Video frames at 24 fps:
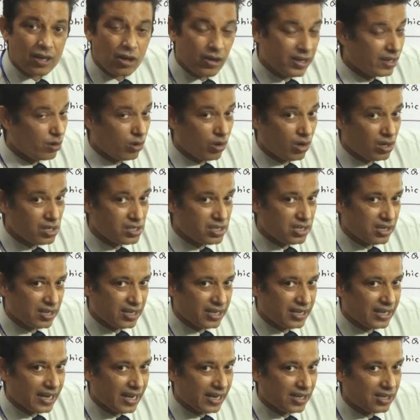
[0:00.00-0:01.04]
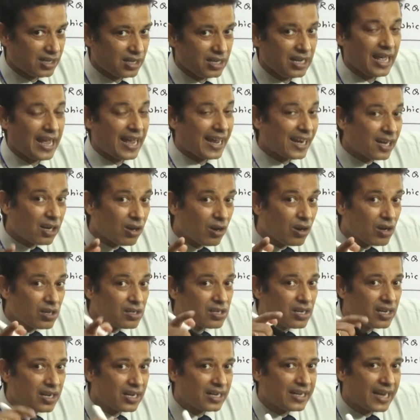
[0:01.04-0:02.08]
alternate angle and
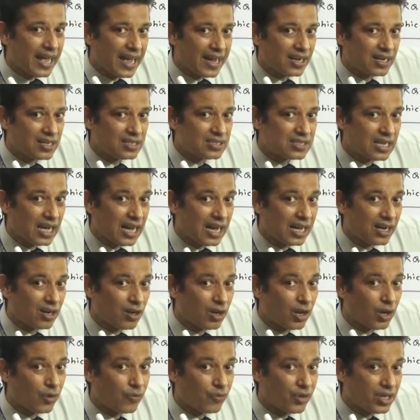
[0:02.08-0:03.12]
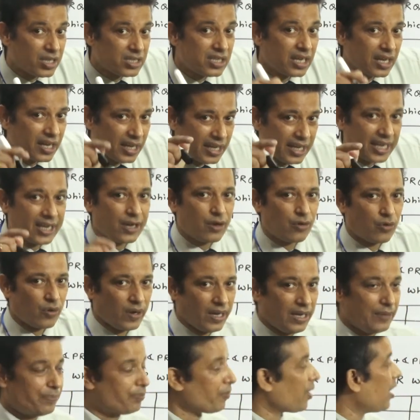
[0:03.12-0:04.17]
alternate angles are always equal.
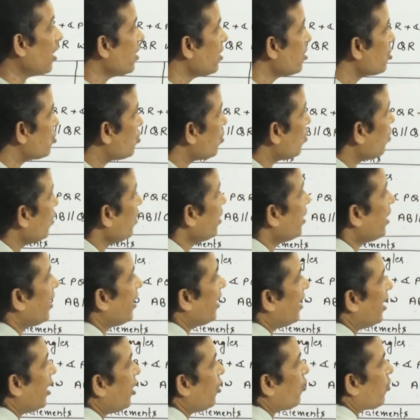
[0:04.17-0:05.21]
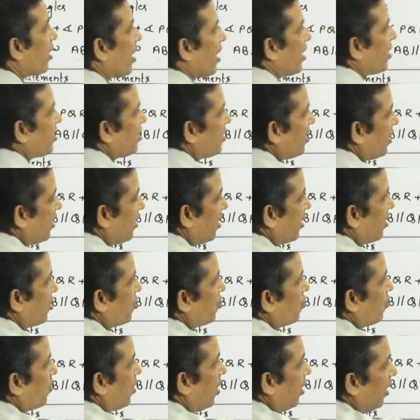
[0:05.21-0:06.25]
So, here you can see, dear
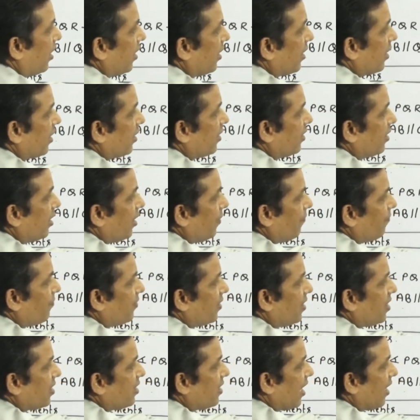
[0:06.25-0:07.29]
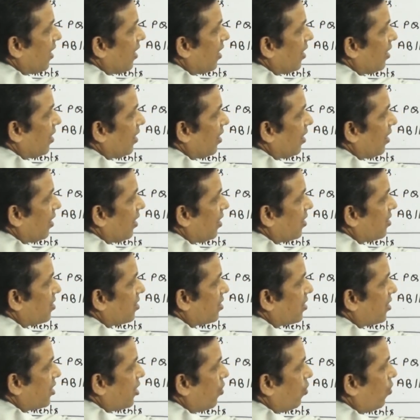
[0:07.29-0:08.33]
student, if this angle is
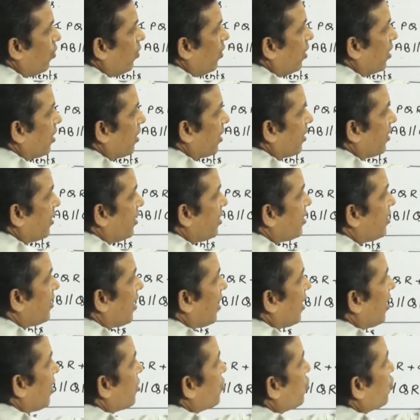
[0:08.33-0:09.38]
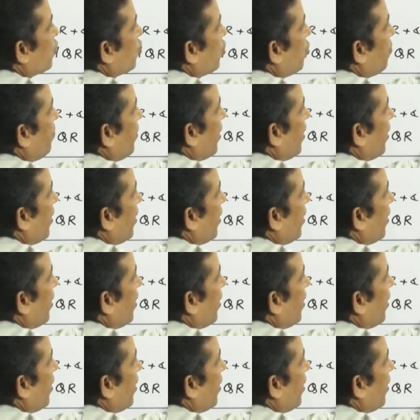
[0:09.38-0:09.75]
q, this angle should be